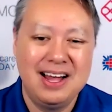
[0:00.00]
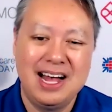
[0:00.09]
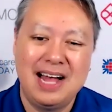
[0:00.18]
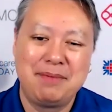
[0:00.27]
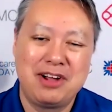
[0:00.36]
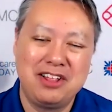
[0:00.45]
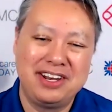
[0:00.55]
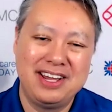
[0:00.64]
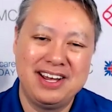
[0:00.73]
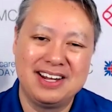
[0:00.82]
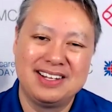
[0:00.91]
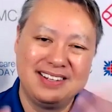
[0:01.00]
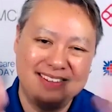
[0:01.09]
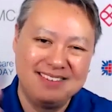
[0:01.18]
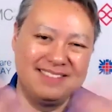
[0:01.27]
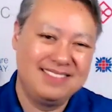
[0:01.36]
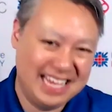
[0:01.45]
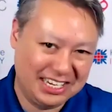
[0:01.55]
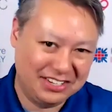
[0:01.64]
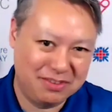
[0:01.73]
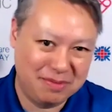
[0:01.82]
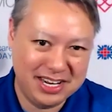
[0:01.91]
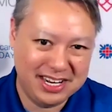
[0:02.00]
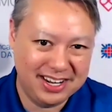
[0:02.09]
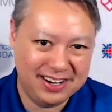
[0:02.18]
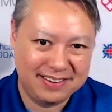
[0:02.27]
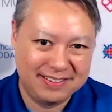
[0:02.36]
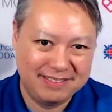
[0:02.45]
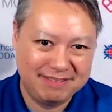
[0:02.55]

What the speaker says: I'm Colin Hung. Thanks for being here.